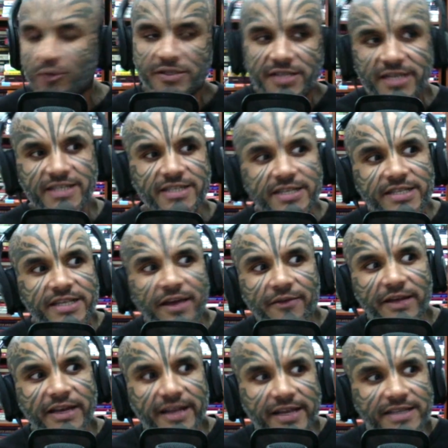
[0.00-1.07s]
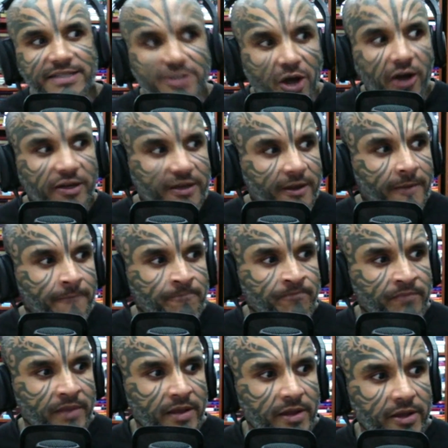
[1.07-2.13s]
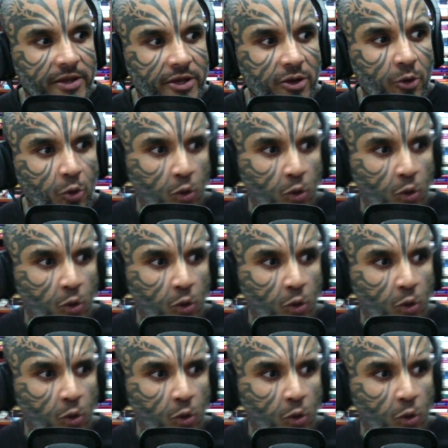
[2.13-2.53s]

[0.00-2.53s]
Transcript: 67 is not, you know,